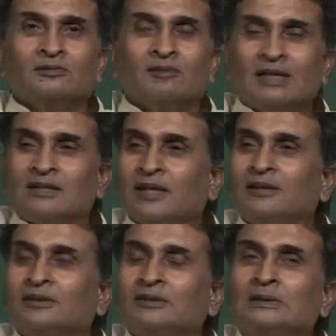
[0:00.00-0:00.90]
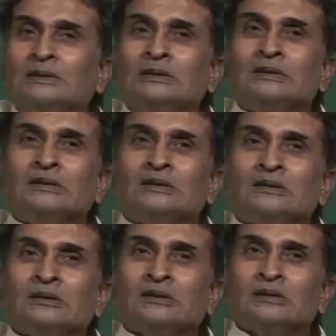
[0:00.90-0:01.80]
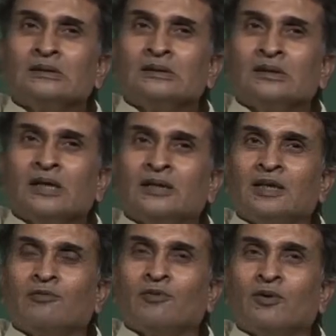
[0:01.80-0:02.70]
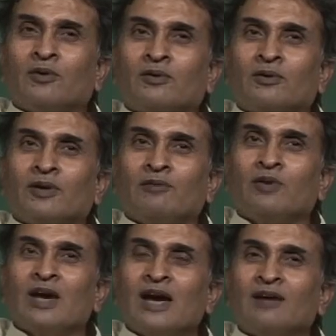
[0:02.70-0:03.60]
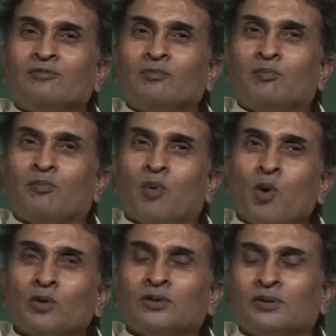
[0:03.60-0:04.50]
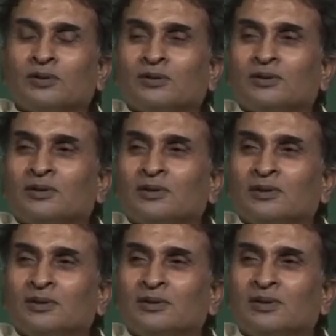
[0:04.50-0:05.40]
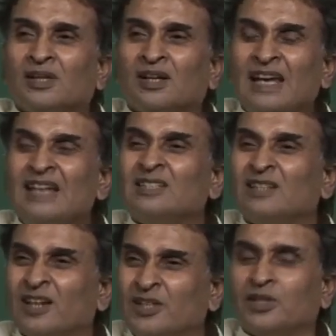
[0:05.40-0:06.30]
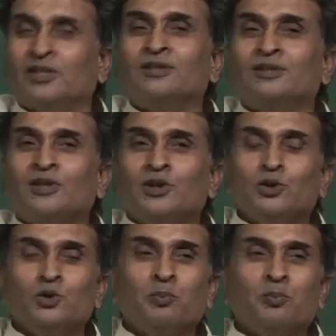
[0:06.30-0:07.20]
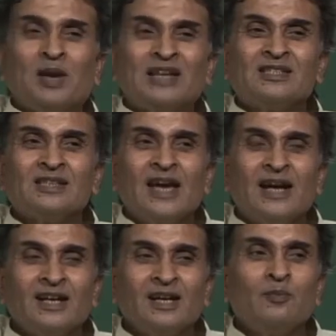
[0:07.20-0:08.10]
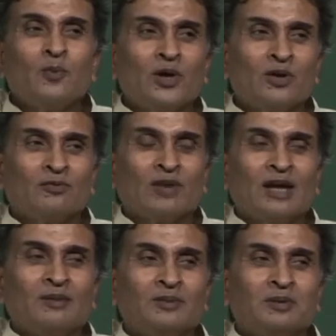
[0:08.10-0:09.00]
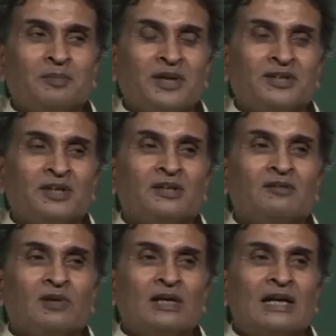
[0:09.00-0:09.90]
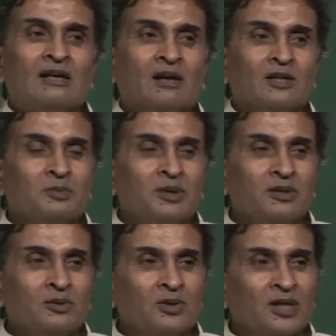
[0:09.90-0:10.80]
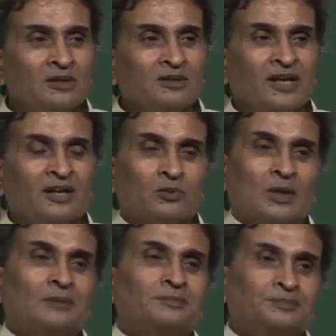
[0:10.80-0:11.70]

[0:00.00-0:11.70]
well said, and therefore, if you have both the rings rigid, you press at any point of time, the pressure will get transmitted to the other side as well.